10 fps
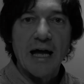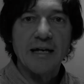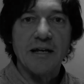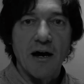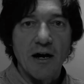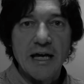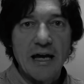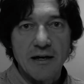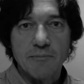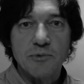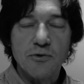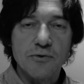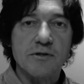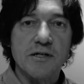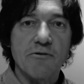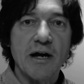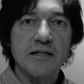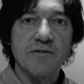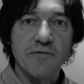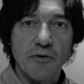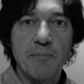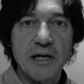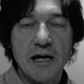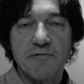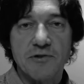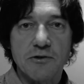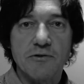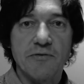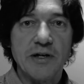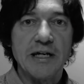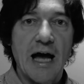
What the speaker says: and I am Course Director for BA Photography